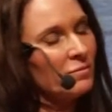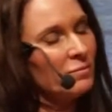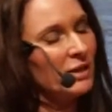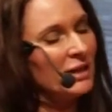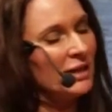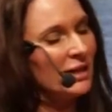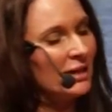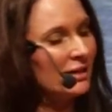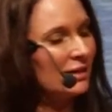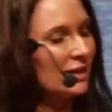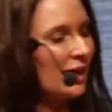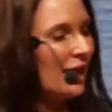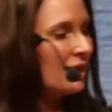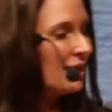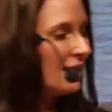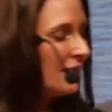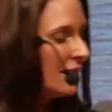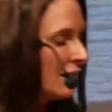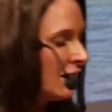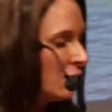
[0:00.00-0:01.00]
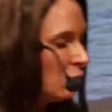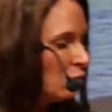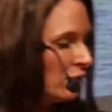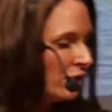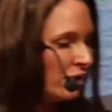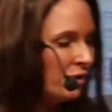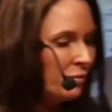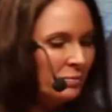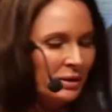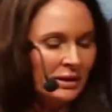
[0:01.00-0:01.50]
Because I think
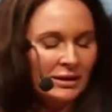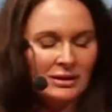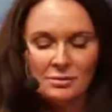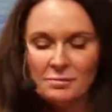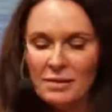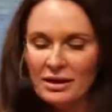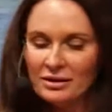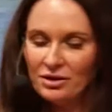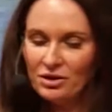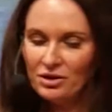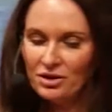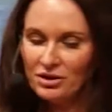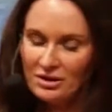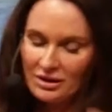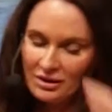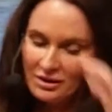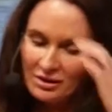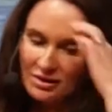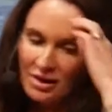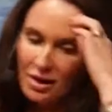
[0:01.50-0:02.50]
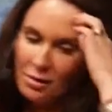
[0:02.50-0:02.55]
one of the biggest messages that has